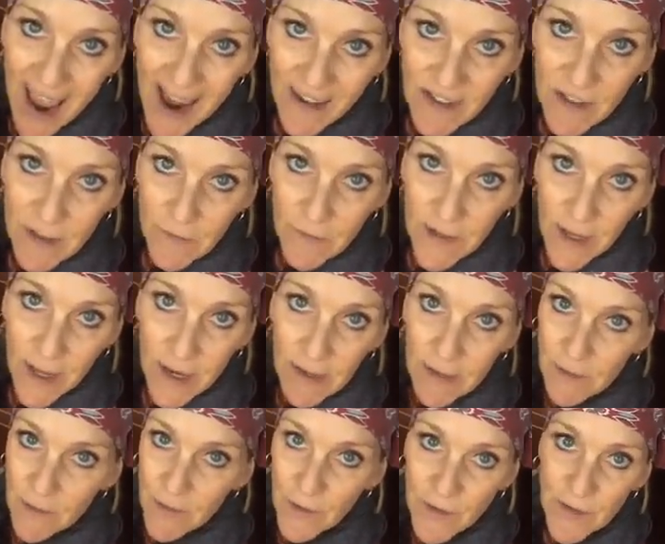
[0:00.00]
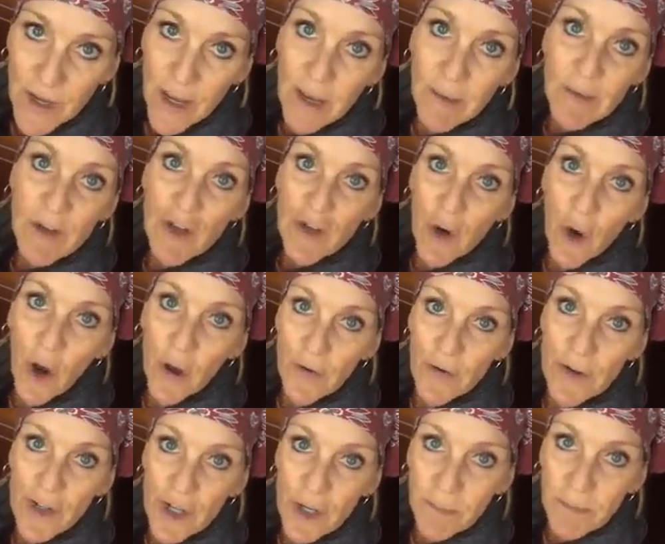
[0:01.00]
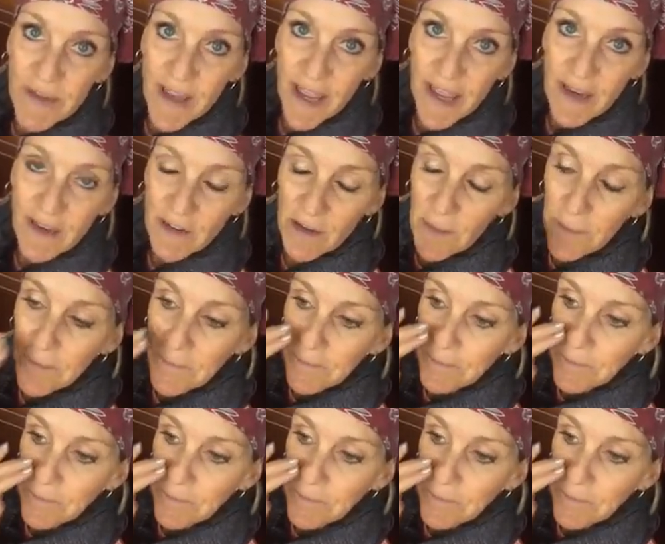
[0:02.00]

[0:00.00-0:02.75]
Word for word: active date is the same as your auto ship date,